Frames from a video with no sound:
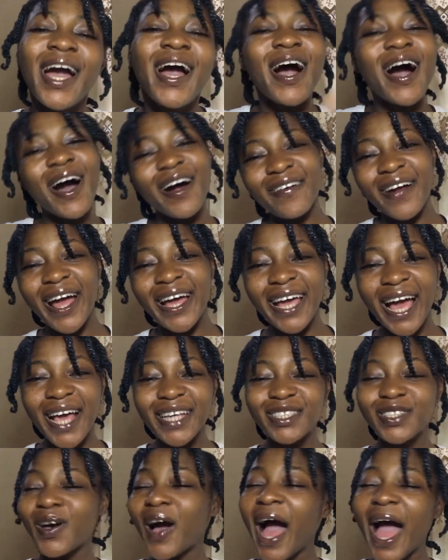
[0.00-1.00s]
Alright
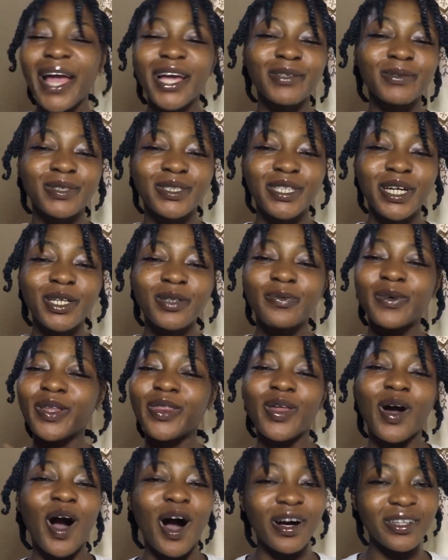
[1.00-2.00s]
guys, so I am done
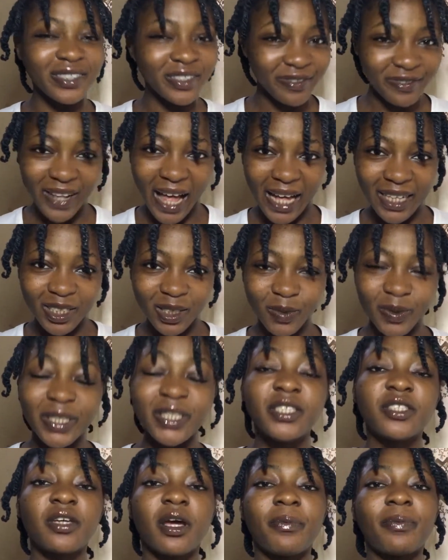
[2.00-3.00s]
with all the flat
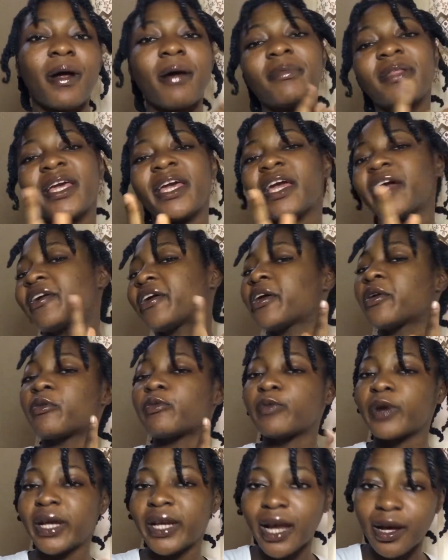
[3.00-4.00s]
twists. You're probably
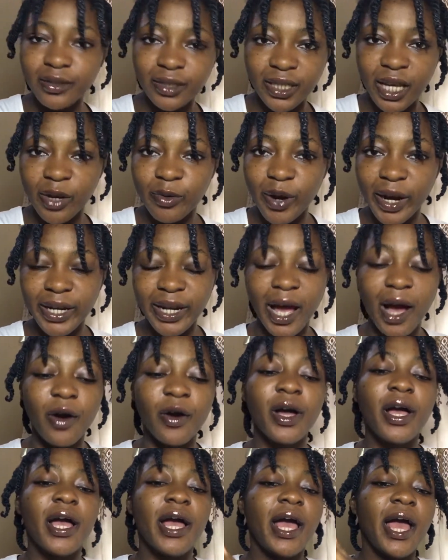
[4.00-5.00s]
hearing rain outside right
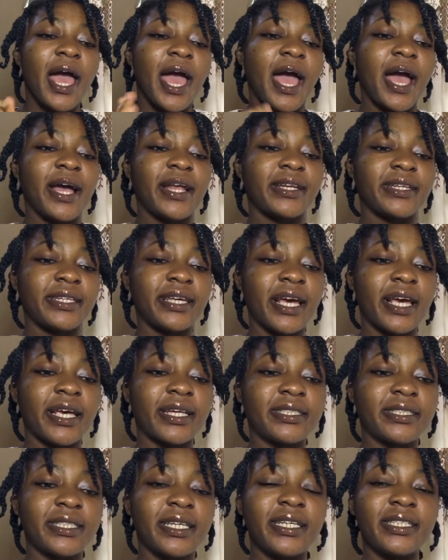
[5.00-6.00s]
now, and
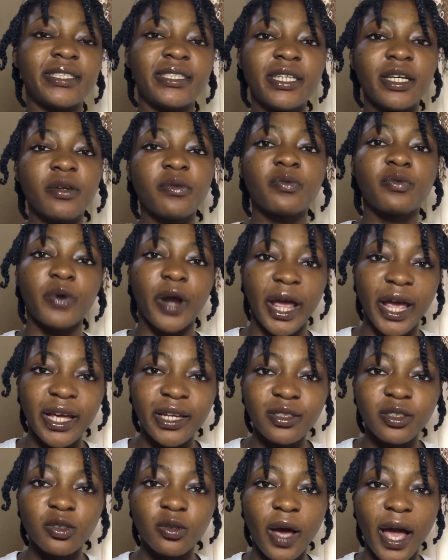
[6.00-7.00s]
yes, it did
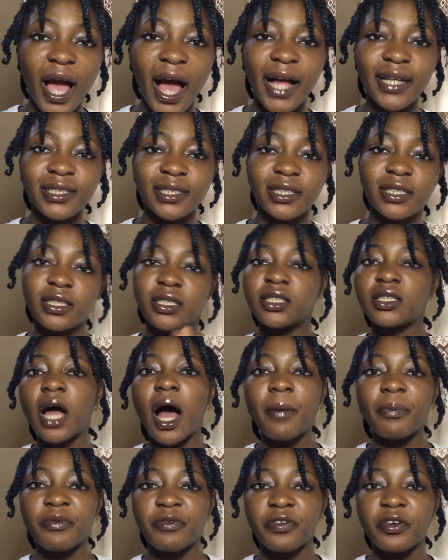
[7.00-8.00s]
rain, so I had to
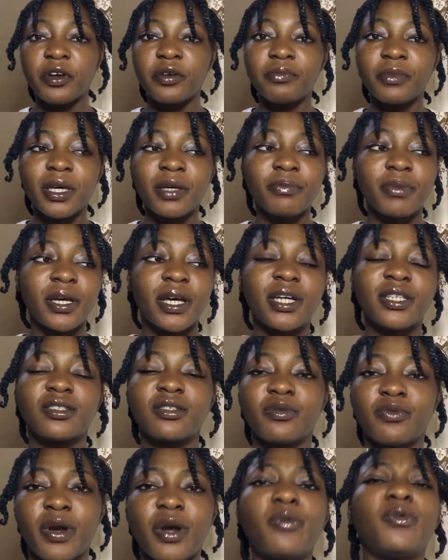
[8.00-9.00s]
stop filming because
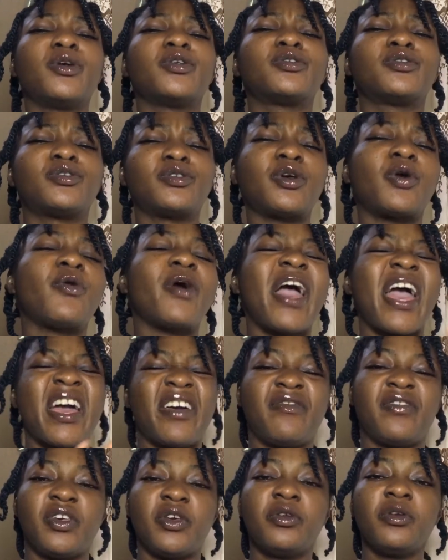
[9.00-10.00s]
the rain was so
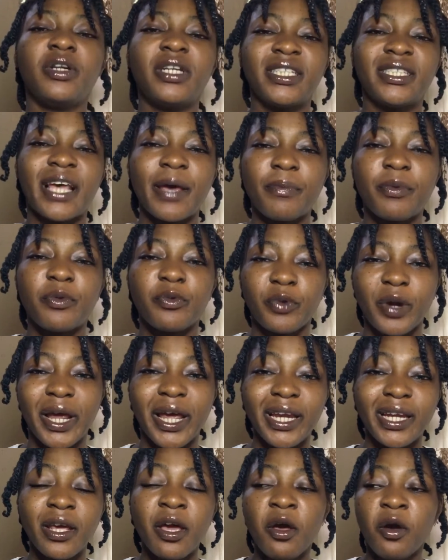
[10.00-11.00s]
heavy. You know the type of
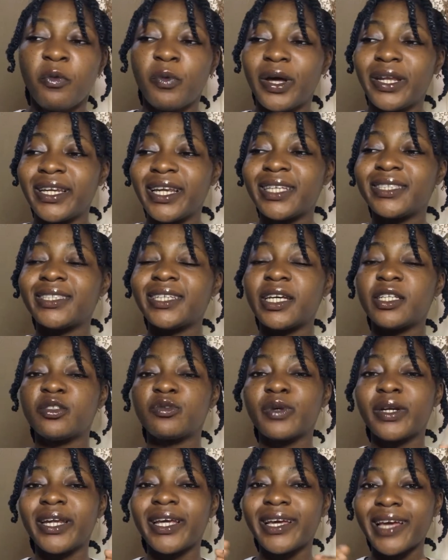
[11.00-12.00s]
rain when they say it's
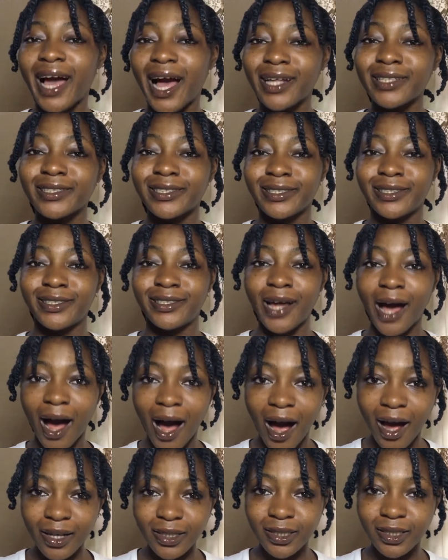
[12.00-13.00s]
raining cats and
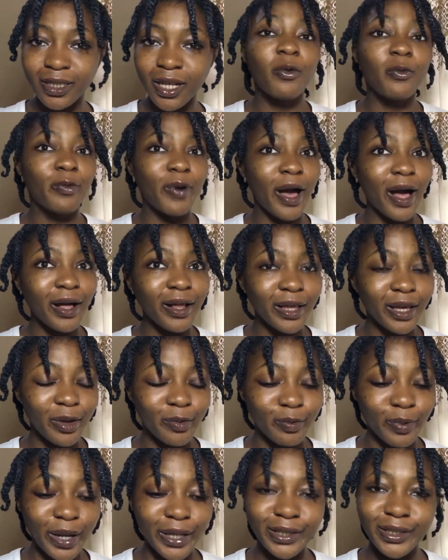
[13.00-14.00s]
dogs? Well,
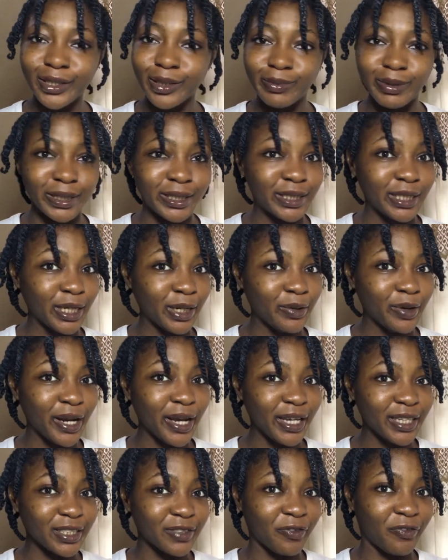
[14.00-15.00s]
it rained some
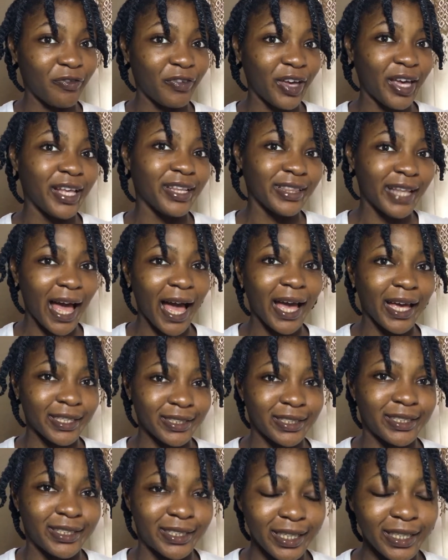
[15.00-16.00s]
serious
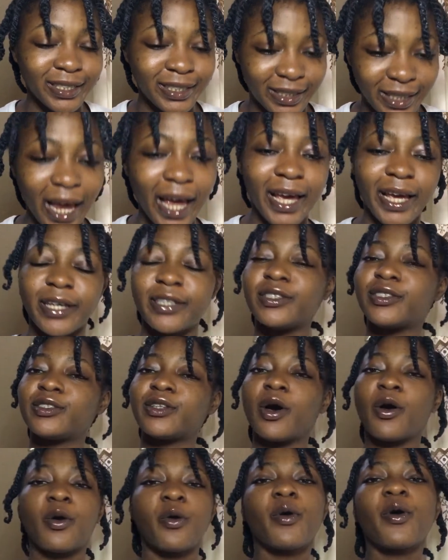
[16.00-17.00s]
felines today,
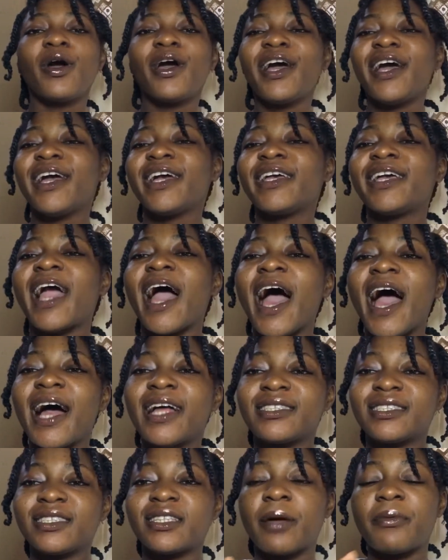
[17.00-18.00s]
so yeah, I
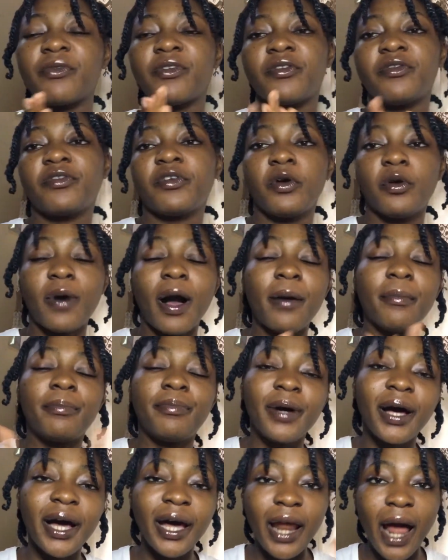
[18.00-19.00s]
had to stop filming for a while,
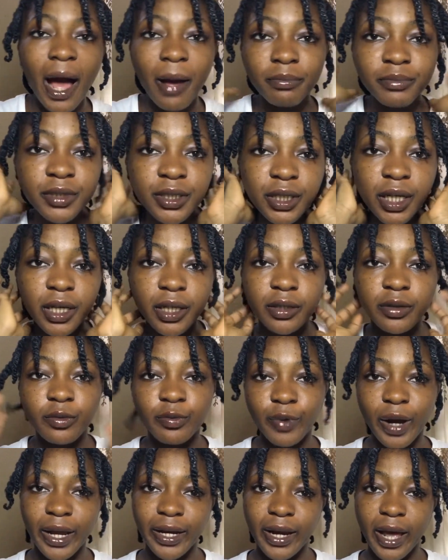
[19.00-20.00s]
but I'm done
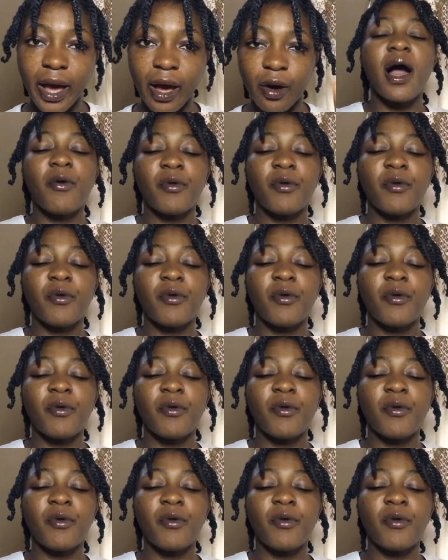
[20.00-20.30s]
right now.